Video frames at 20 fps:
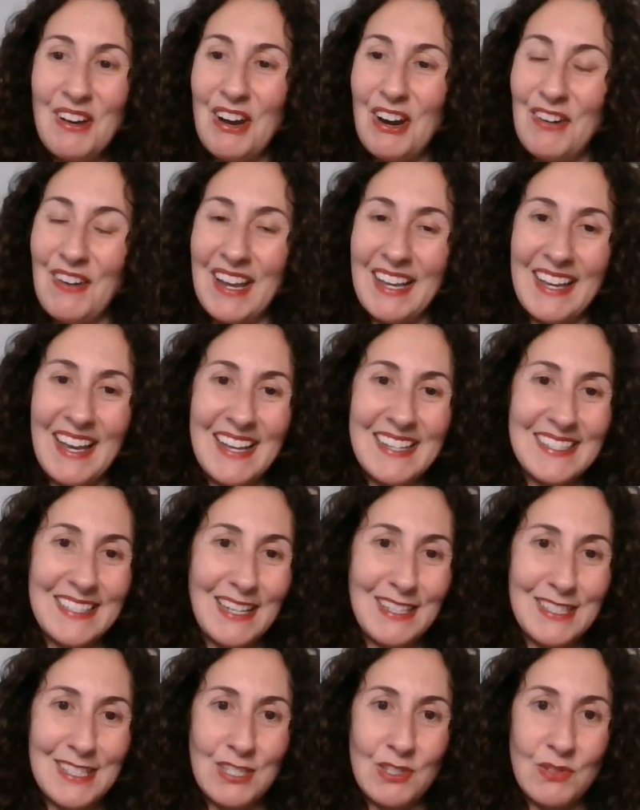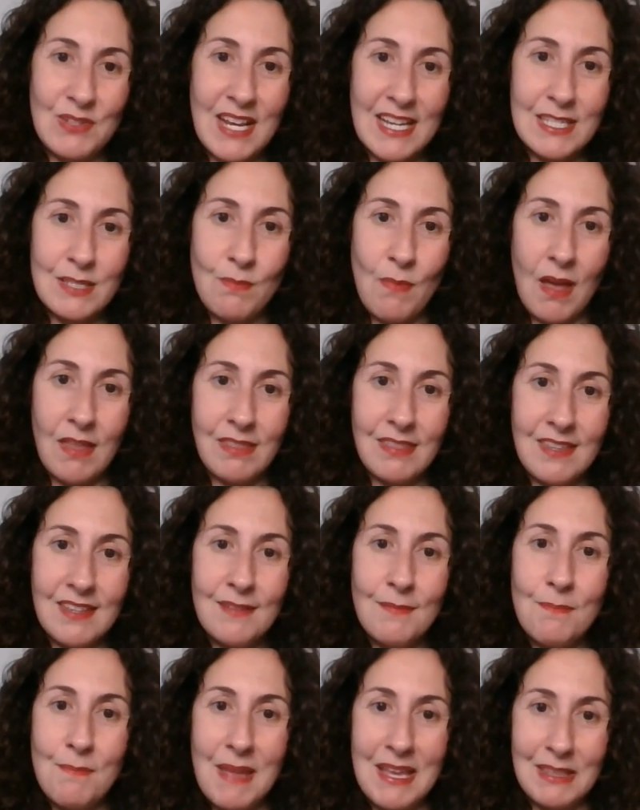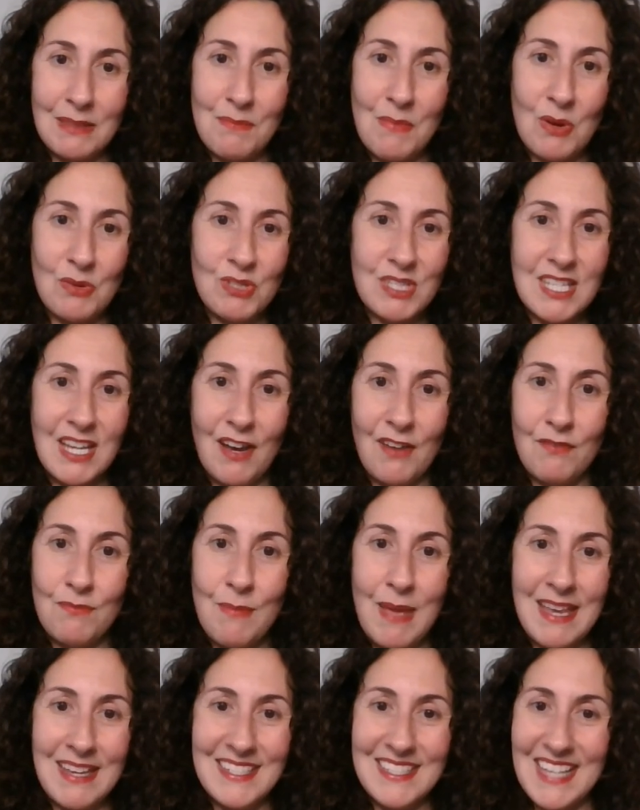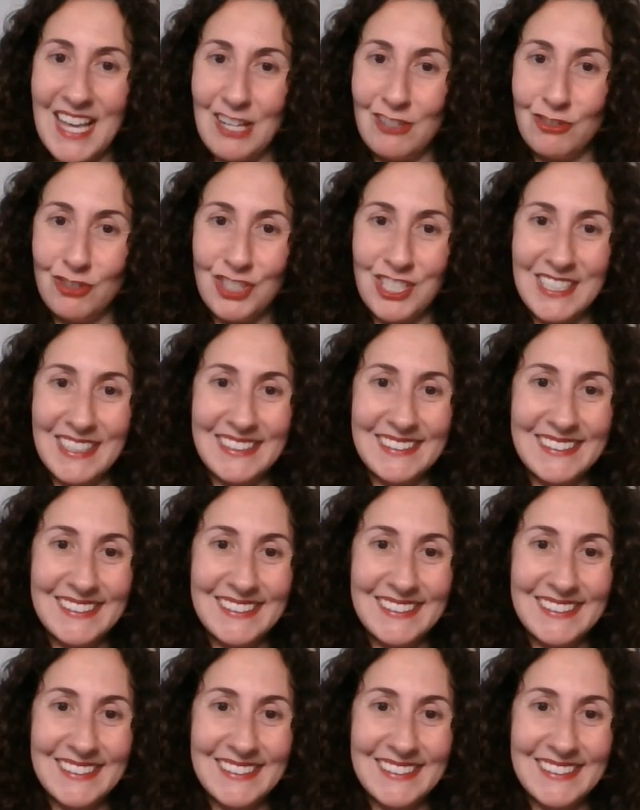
All right, guys, I'll see you next month. Make the most of May's energy.